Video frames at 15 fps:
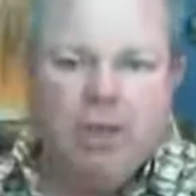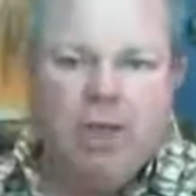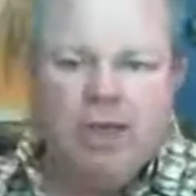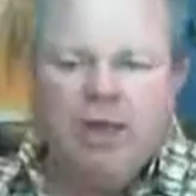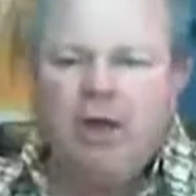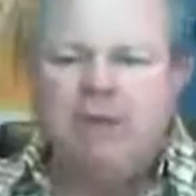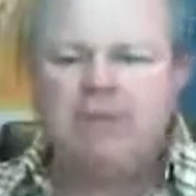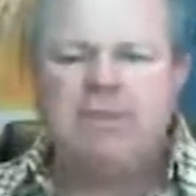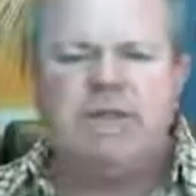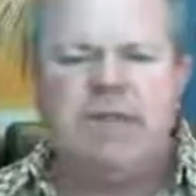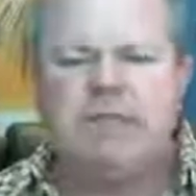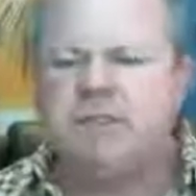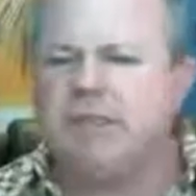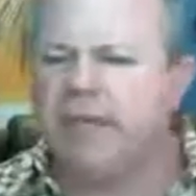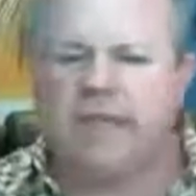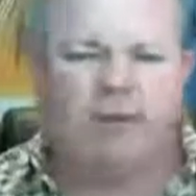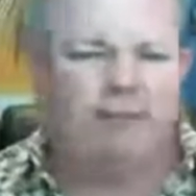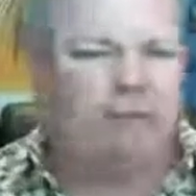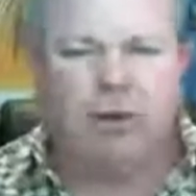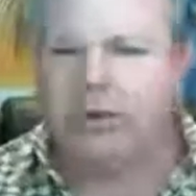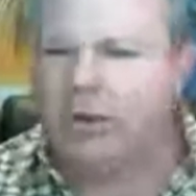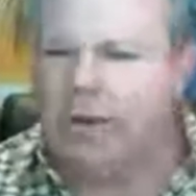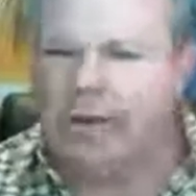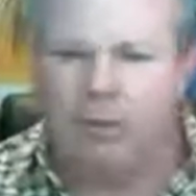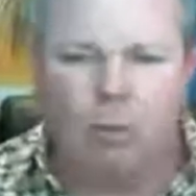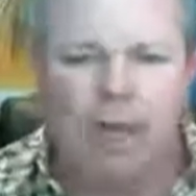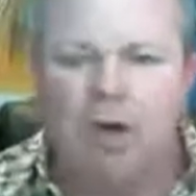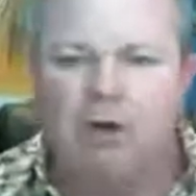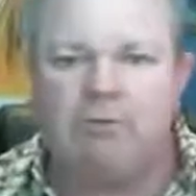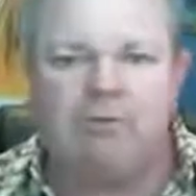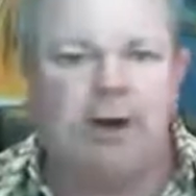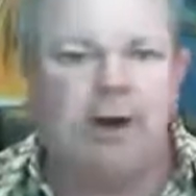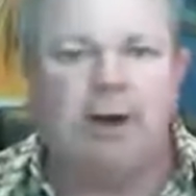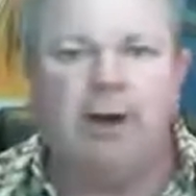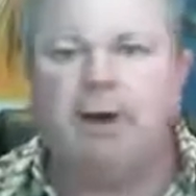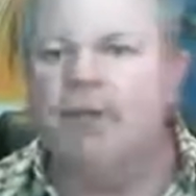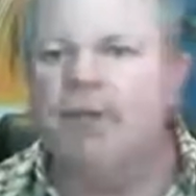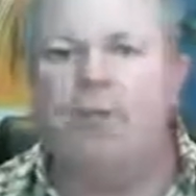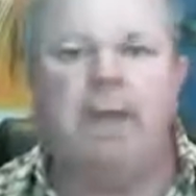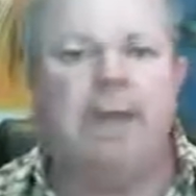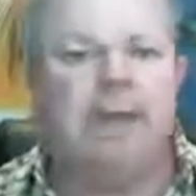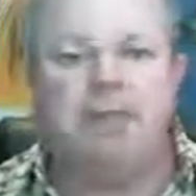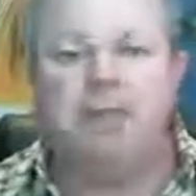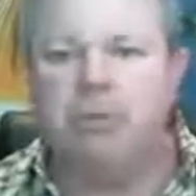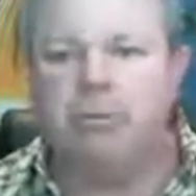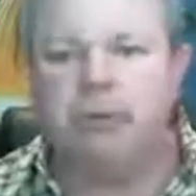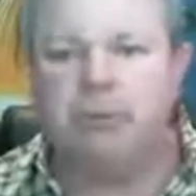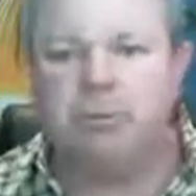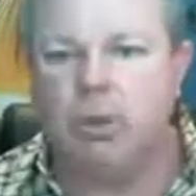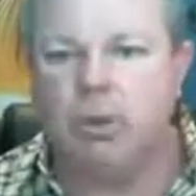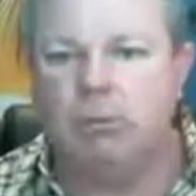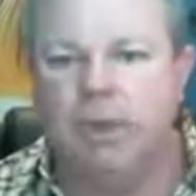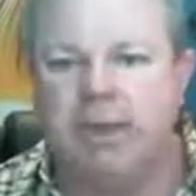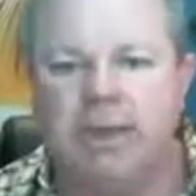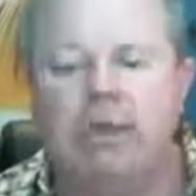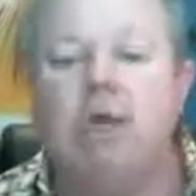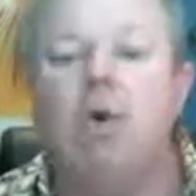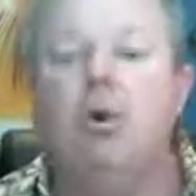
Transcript: and all of a sudden it's like converting like wildfire, and they're making so much more money.